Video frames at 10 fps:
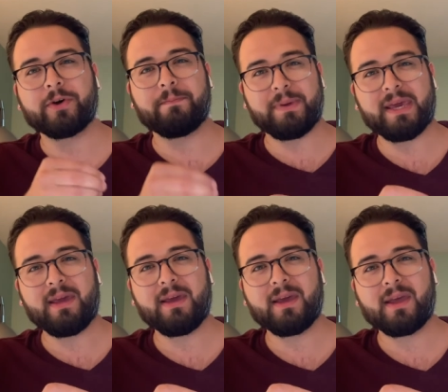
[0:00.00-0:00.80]
could
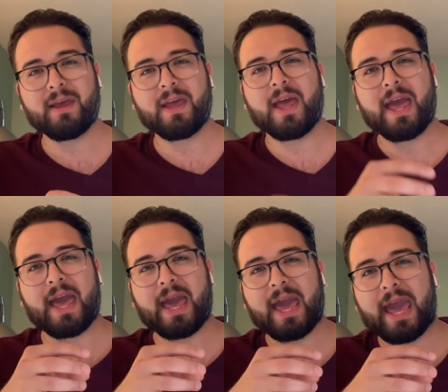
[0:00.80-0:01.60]
be
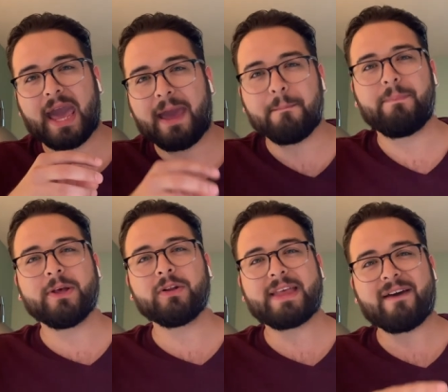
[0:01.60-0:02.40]
and
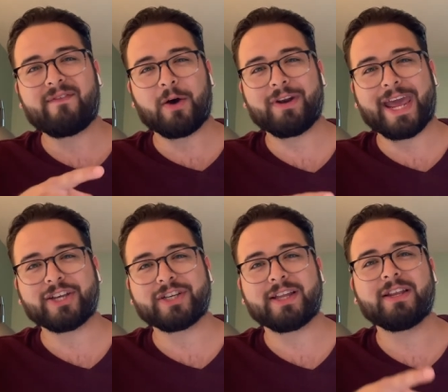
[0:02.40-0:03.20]
build that
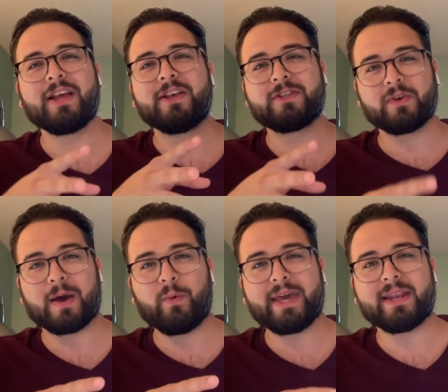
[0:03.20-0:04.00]
foundation so
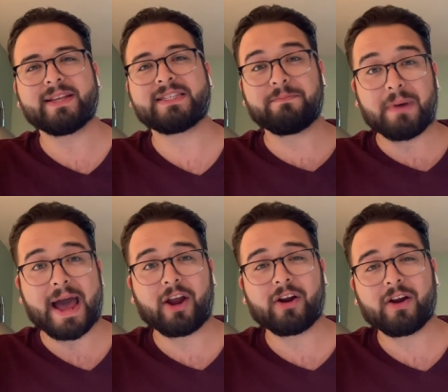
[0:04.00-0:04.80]
that we can
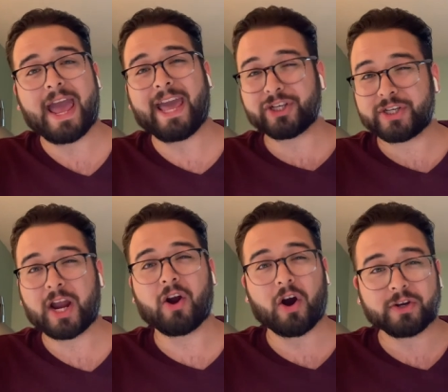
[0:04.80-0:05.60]
inspire and
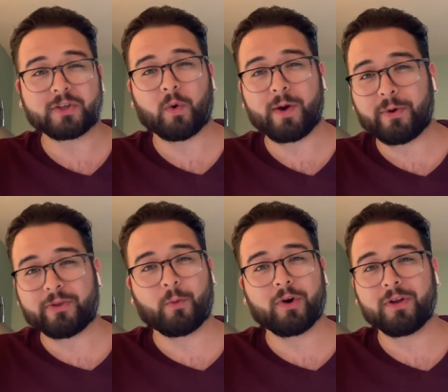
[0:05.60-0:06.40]
share our story with
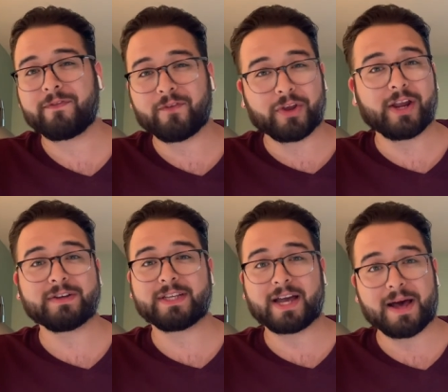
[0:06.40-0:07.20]
the world for
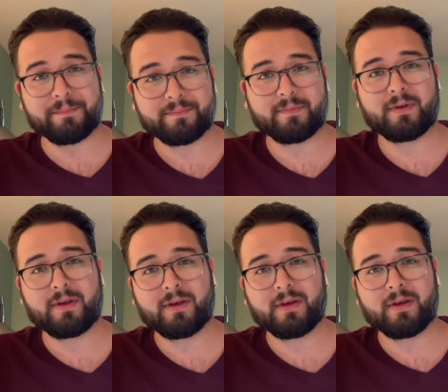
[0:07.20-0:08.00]
years to come.
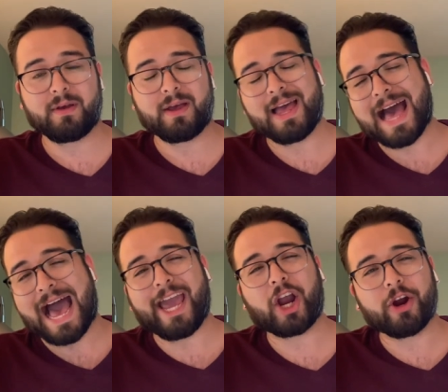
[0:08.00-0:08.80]

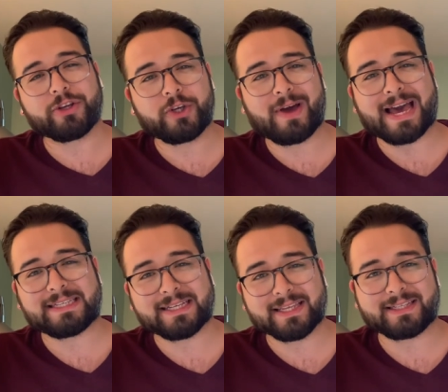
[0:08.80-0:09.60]
I encourage you guys
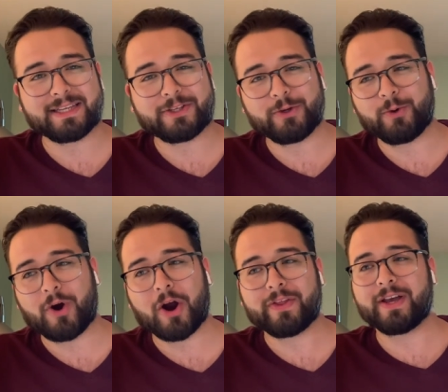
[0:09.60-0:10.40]
to listen to
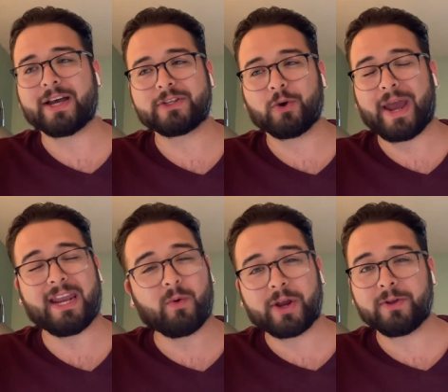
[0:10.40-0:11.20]
Heart of the Hustle
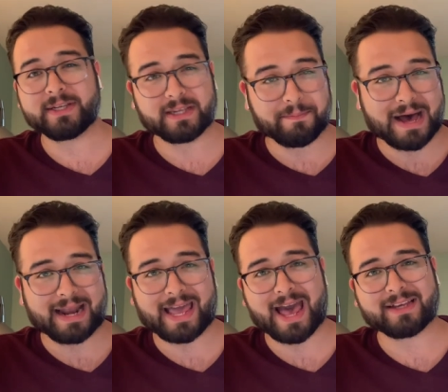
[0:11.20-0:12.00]
anywhere you listen to
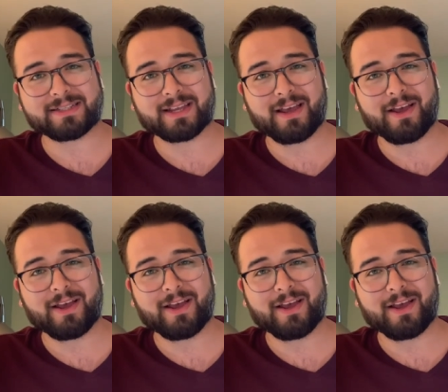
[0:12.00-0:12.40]
podcasts.